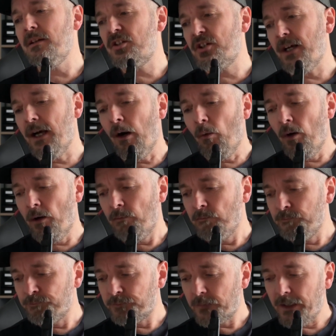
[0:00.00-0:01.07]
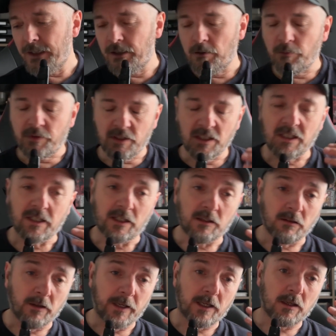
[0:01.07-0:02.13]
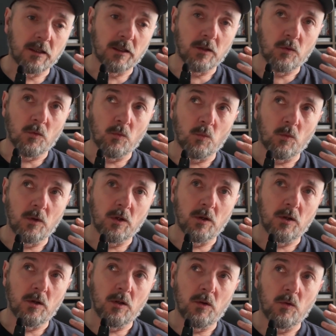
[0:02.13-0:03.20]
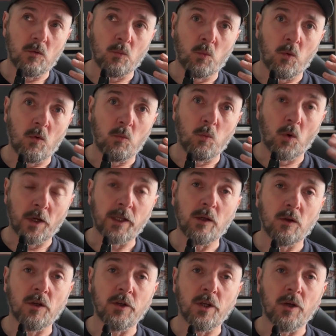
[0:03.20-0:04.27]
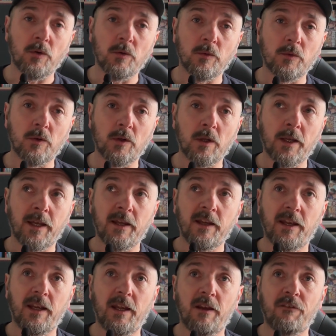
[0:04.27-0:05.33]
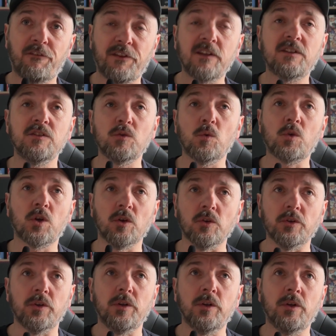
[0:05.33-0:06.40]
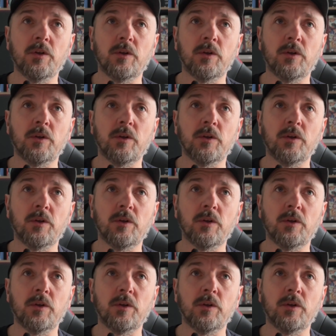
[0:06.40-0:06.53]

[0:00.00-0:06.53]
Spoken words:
shower, And I'm thinking, like, what are you going to do if this is all gone?